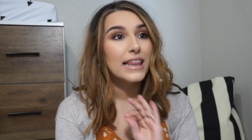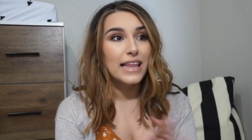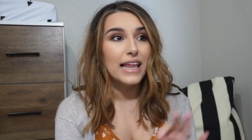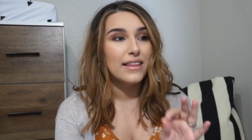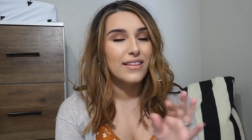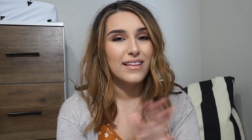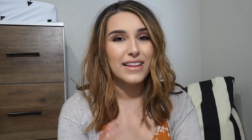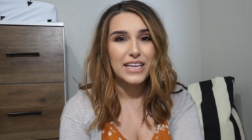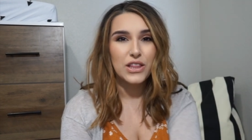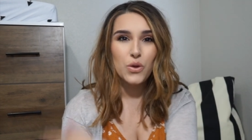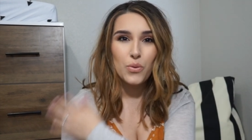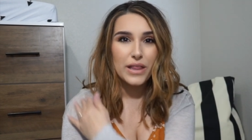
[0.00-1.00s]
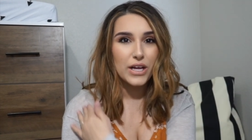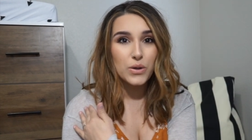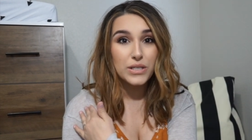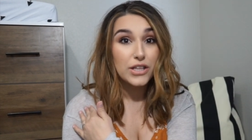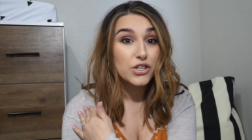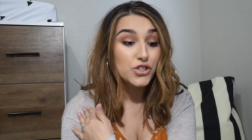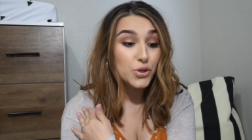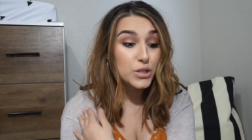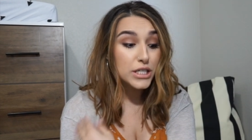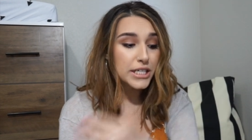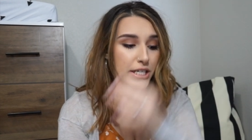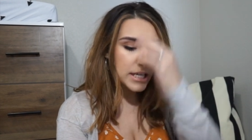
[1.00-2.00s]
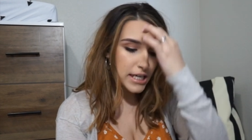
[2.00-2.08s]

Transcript: than like the one that goes on the shoulder.